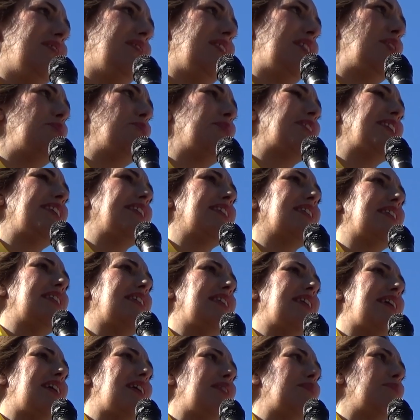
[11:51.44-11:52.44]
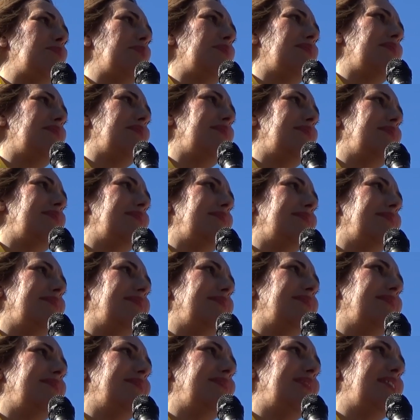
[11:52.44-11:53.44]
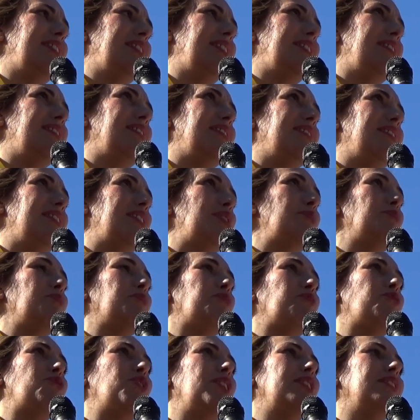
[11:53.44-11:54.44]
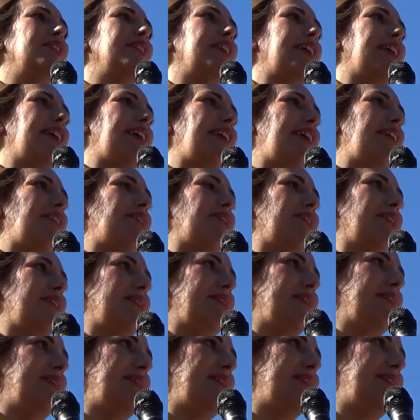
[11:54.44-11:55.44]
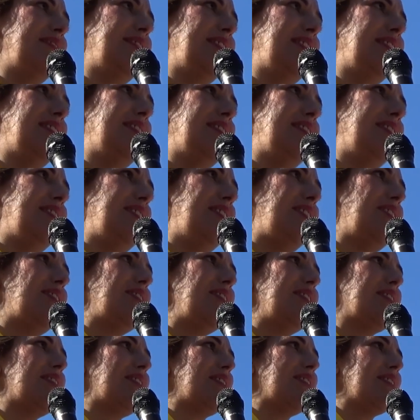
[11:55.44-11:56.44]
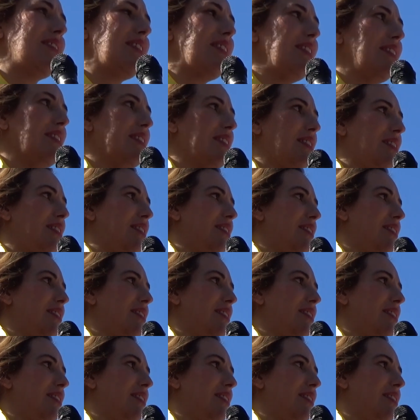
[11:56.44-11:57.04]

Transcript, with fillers: Let him take a nap. Let him feel the air on his skin.